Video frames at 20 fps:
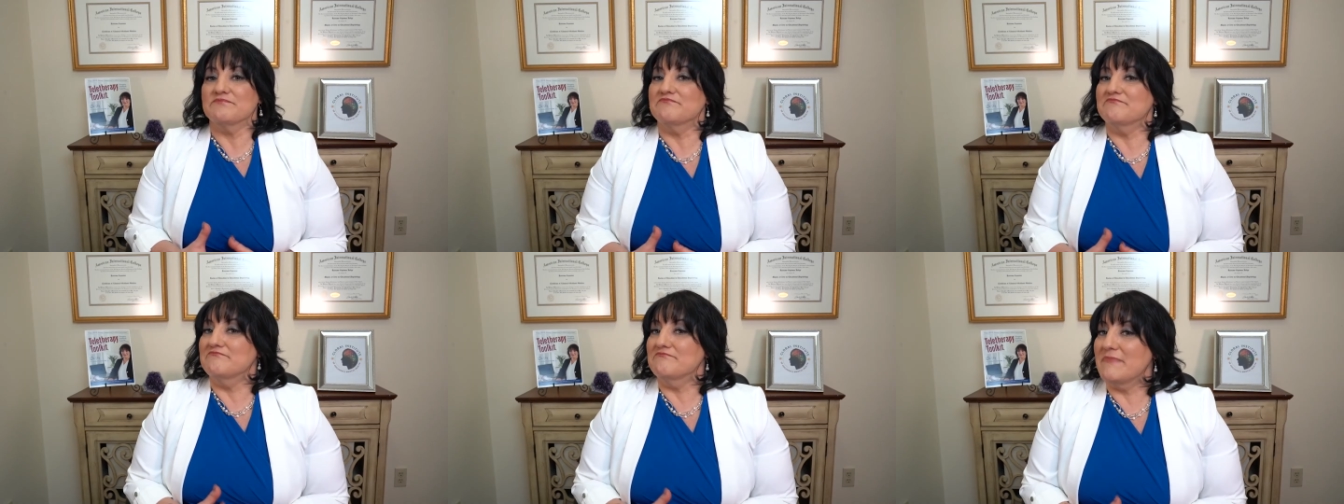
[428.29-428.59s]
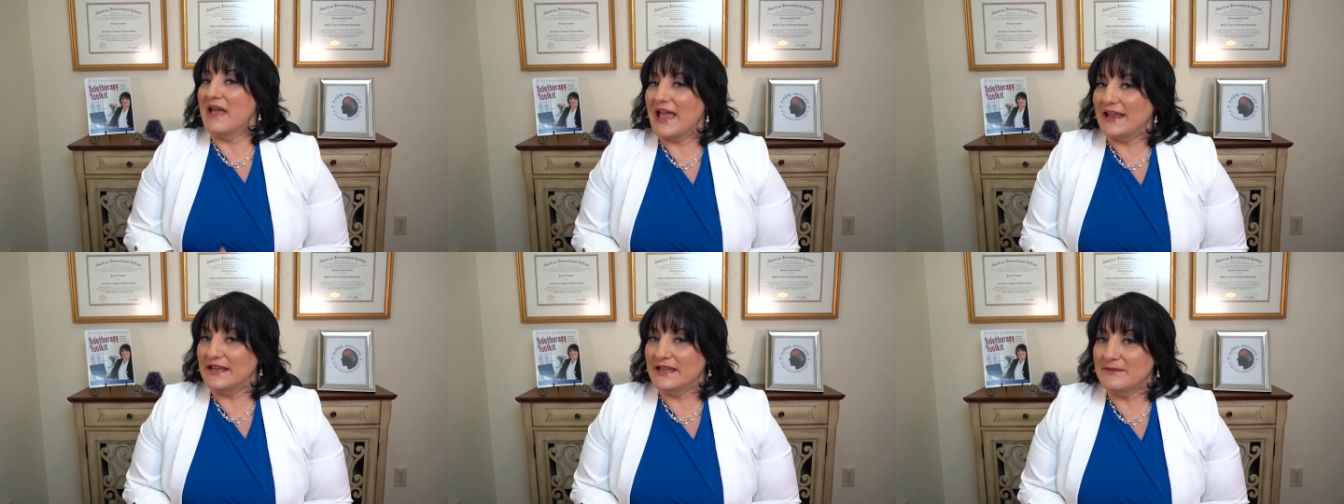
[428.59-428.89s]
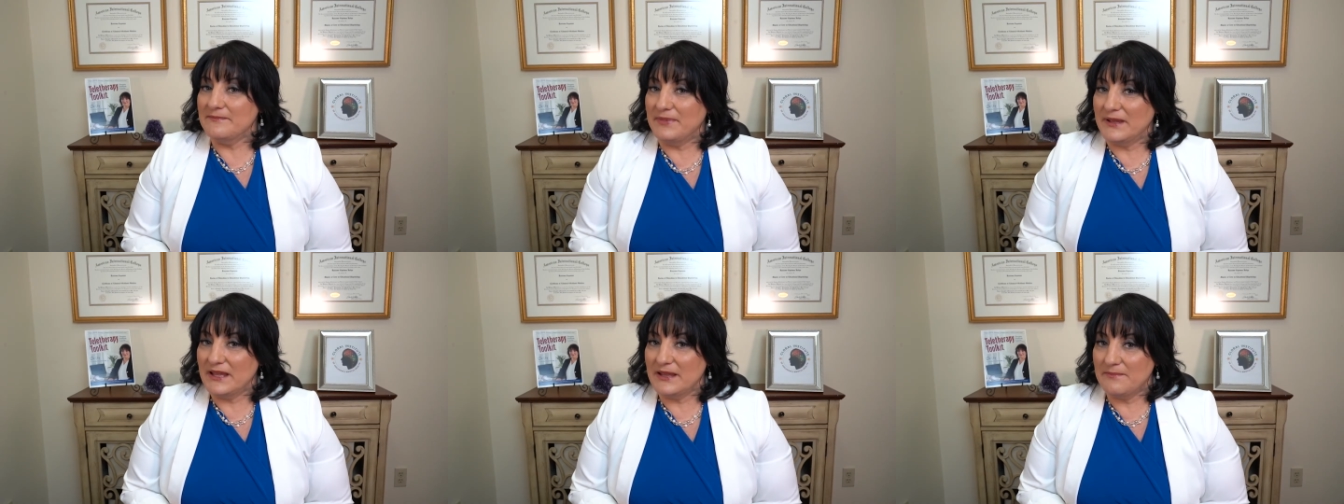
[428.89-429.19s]

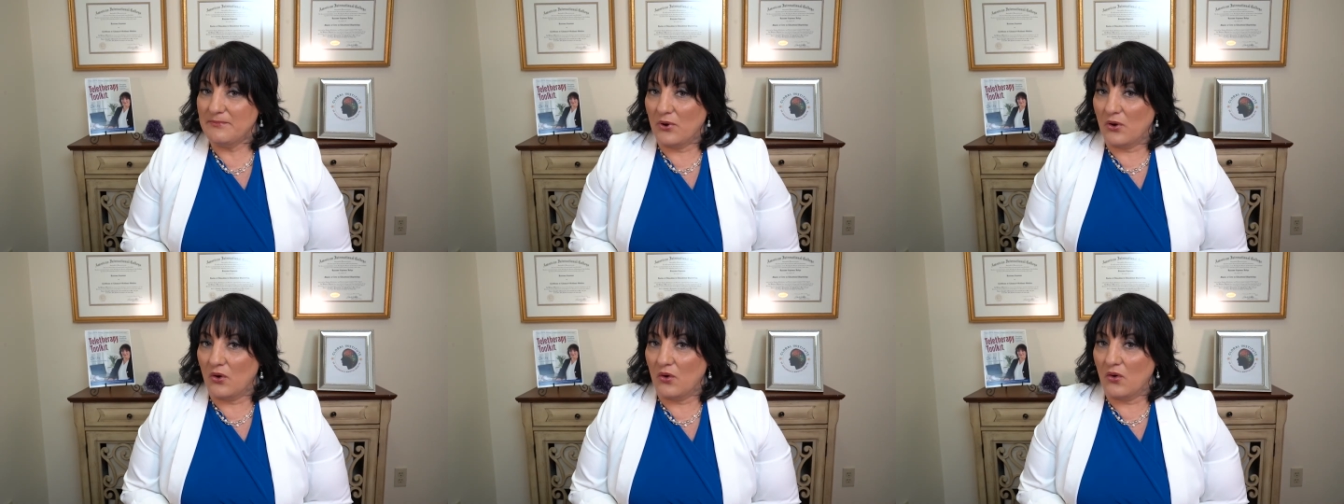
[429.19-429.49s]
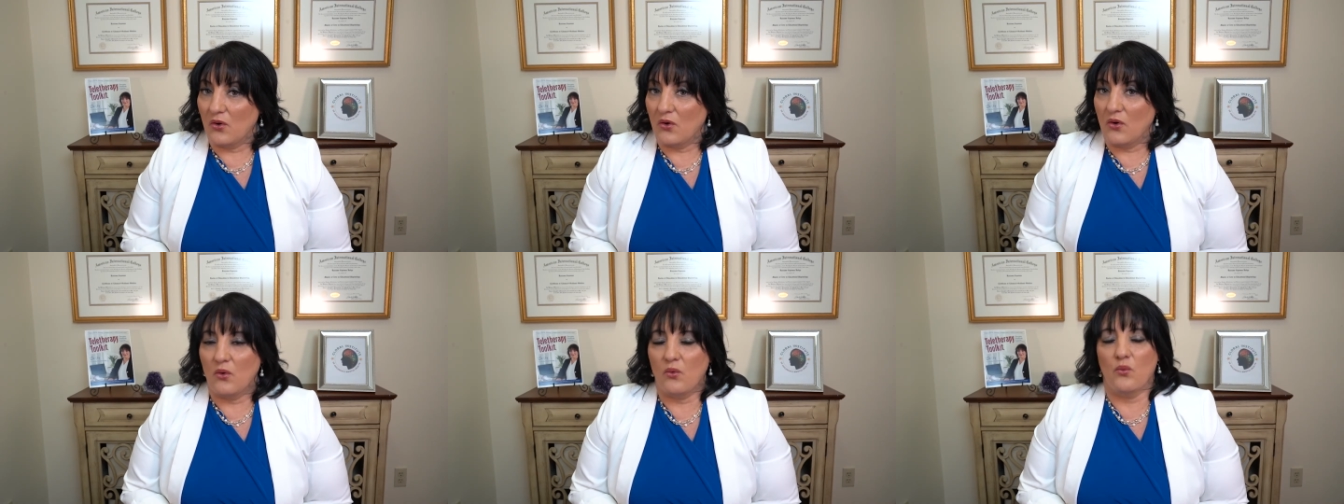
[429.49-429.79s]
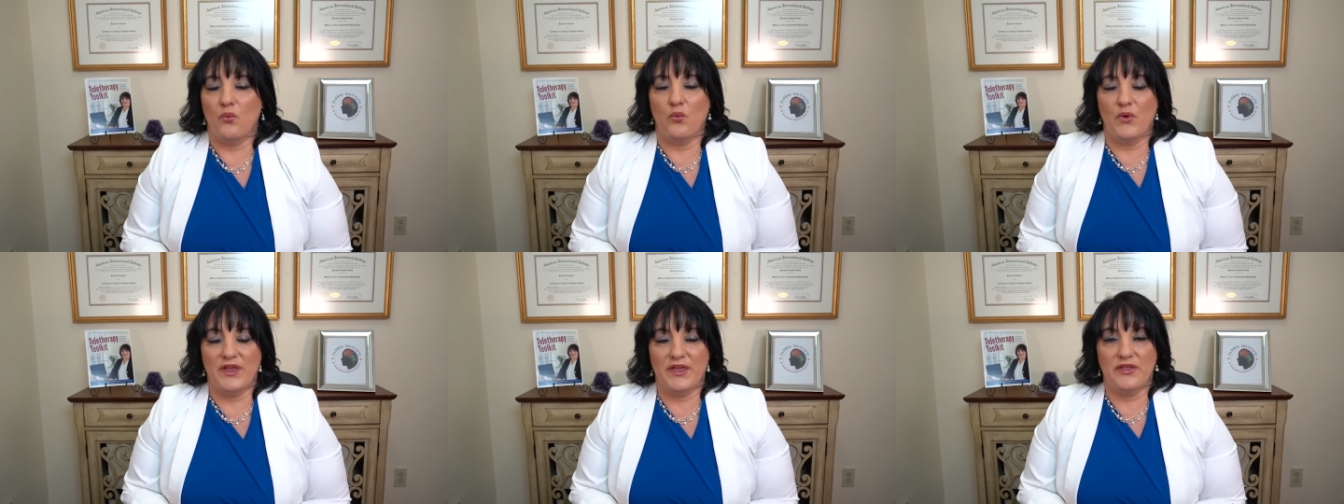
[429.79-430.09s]
Many people
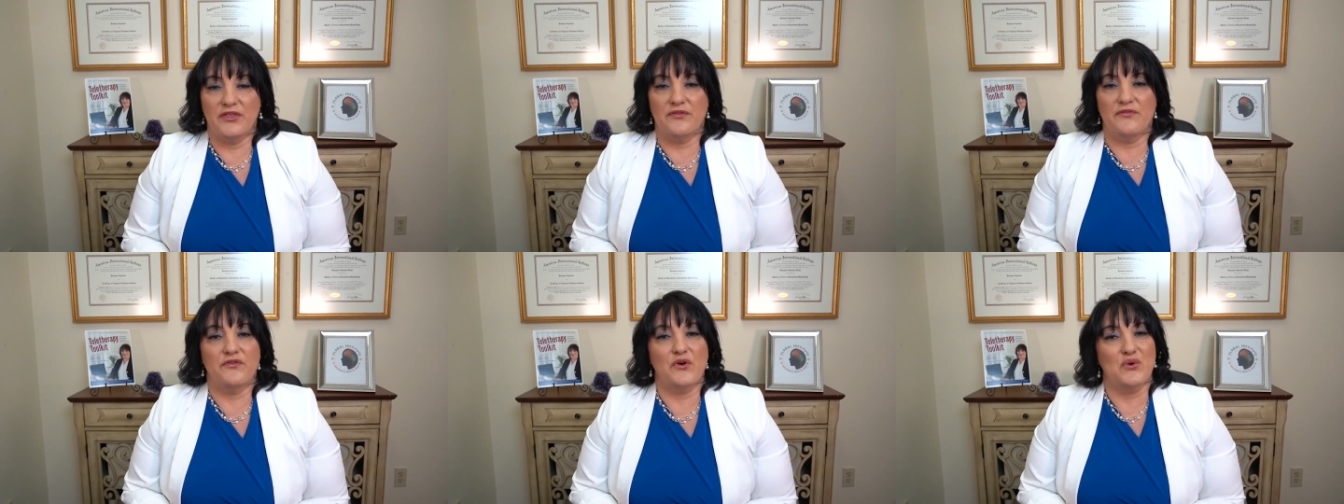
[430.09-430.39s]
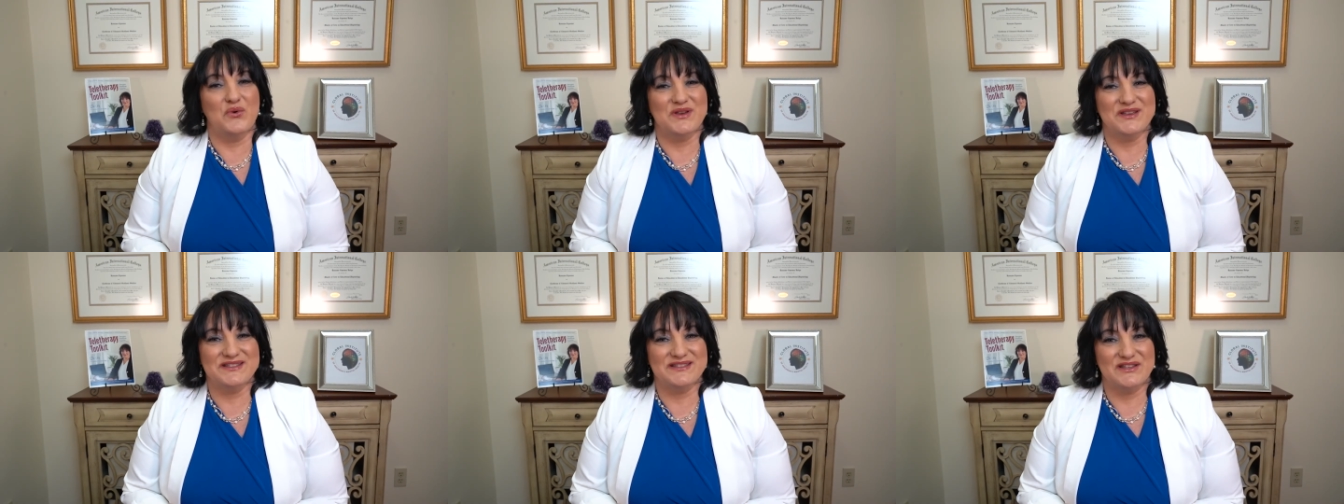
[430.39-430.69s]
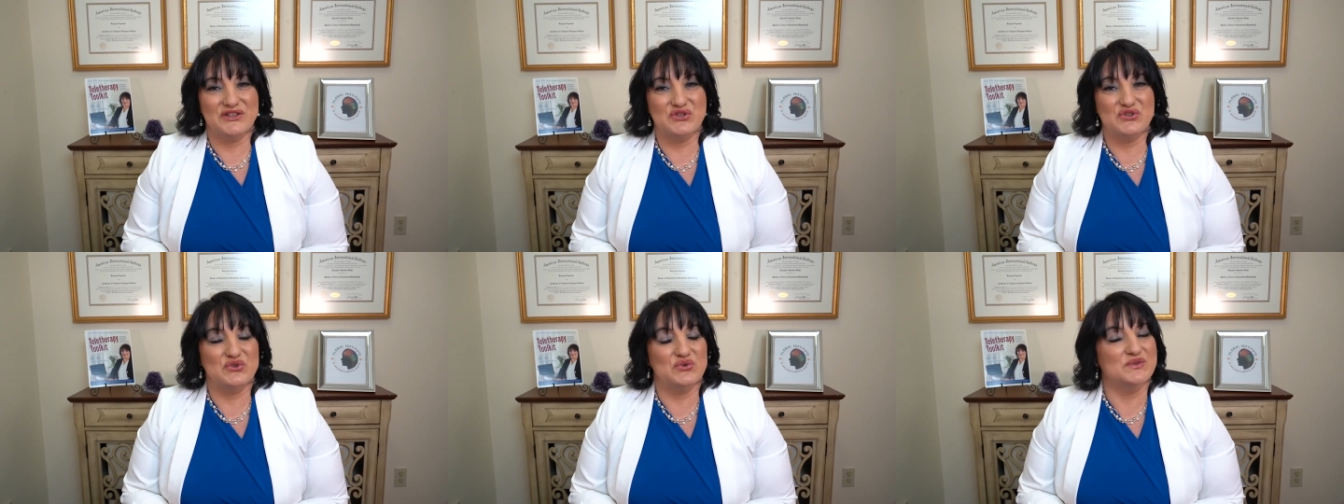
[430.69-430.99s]
with focus
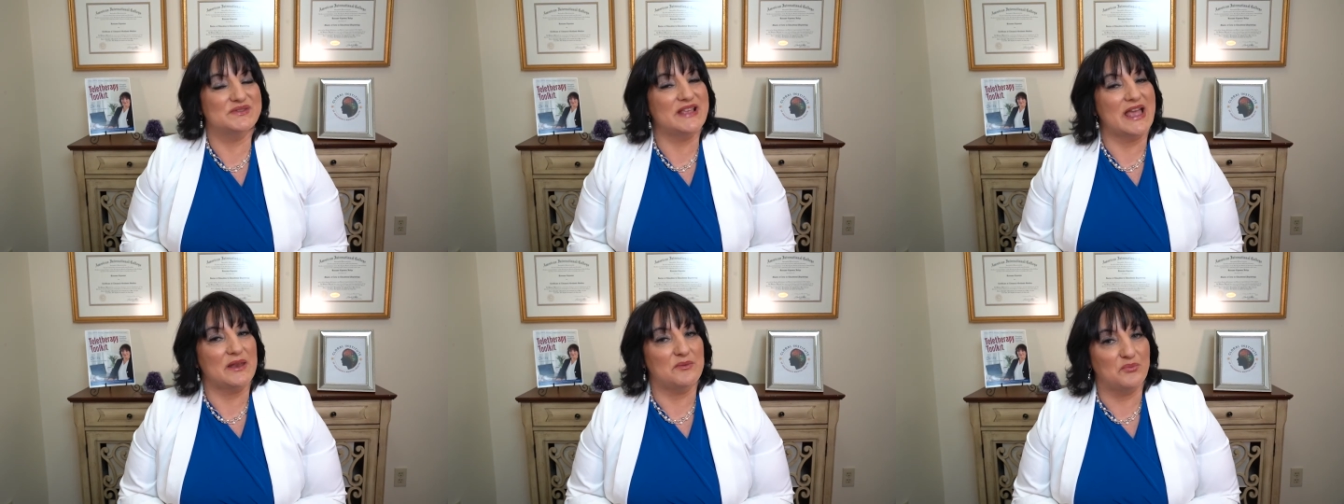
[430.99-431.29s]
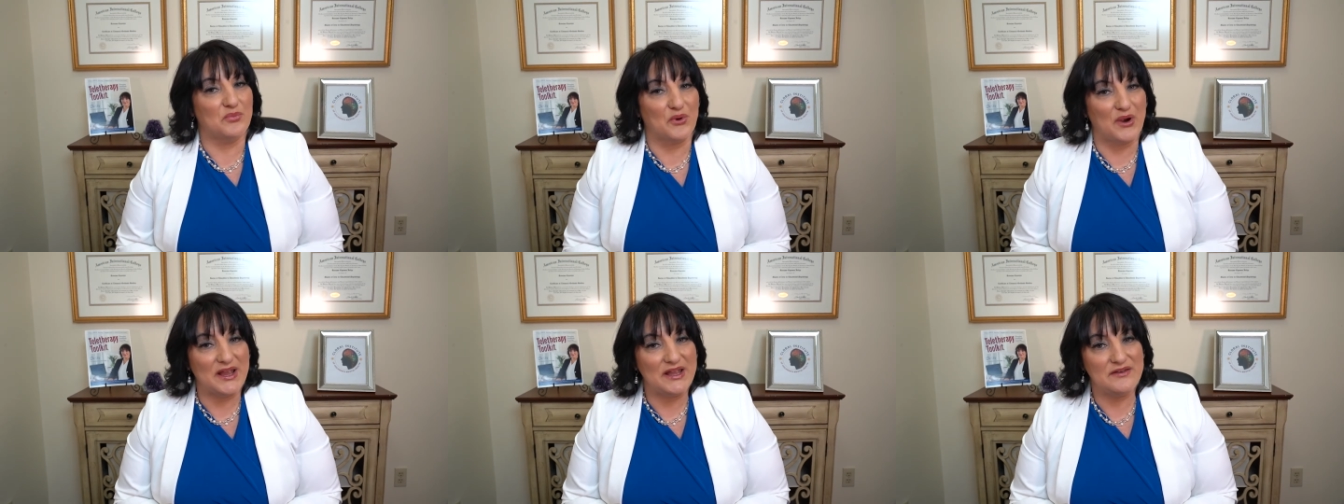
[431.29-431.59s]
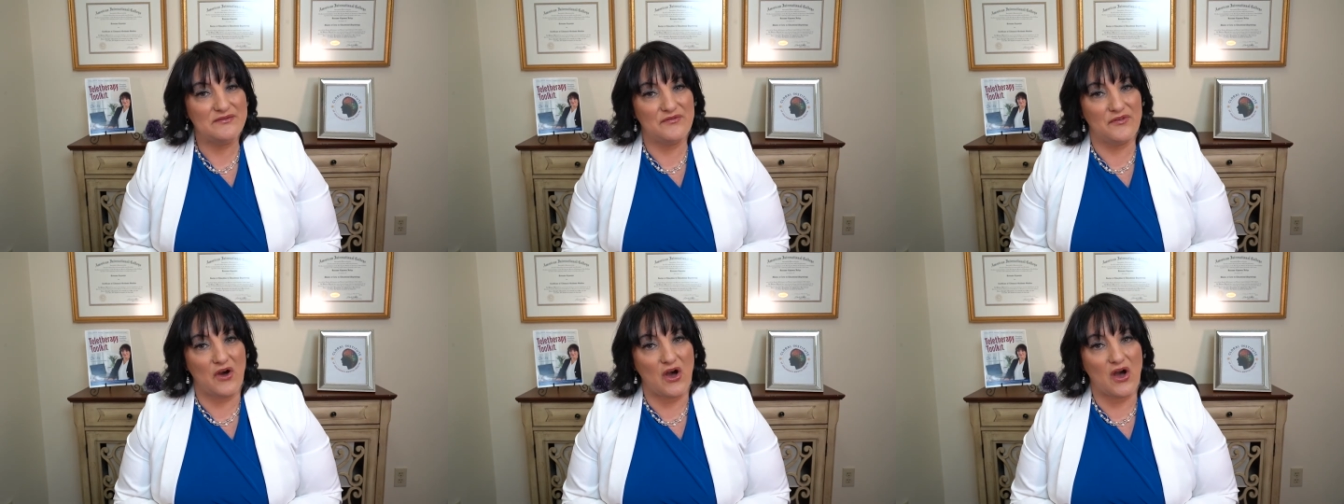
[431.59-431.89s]
issues and
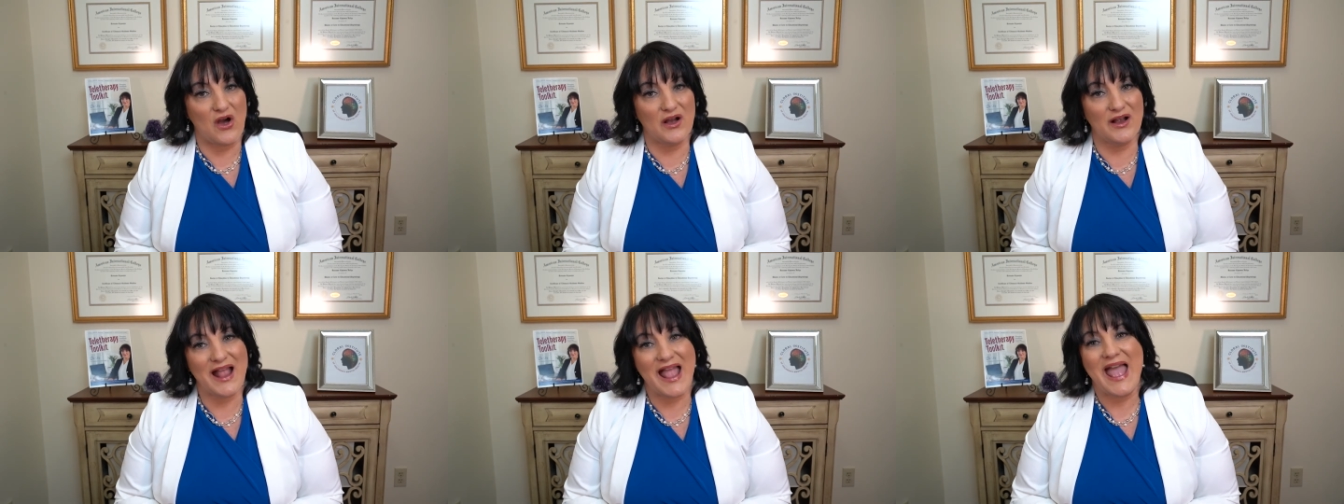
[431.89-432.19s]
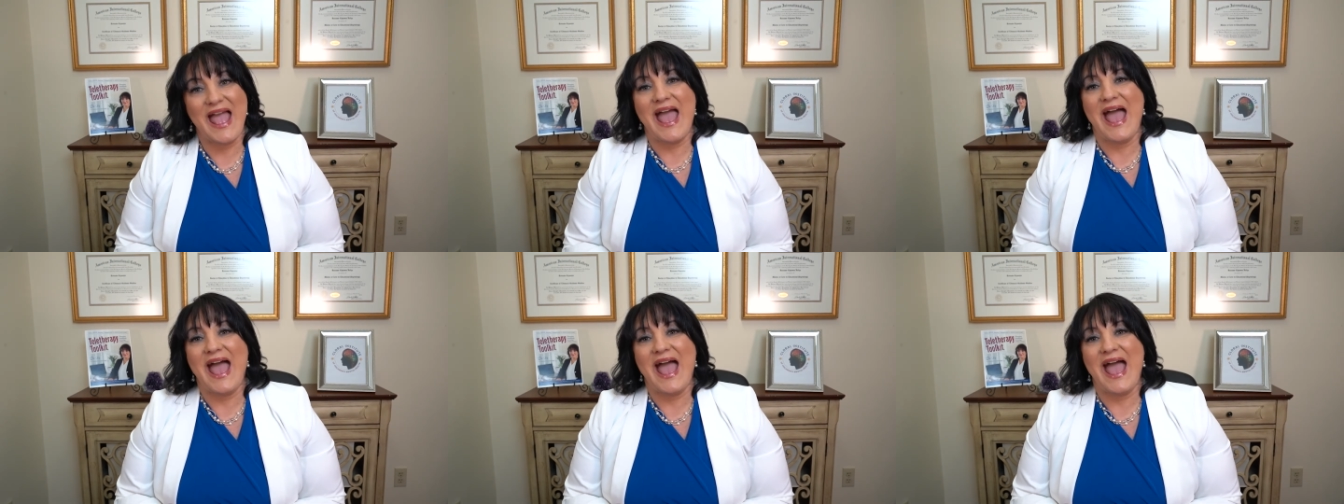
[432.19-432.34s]
brain fog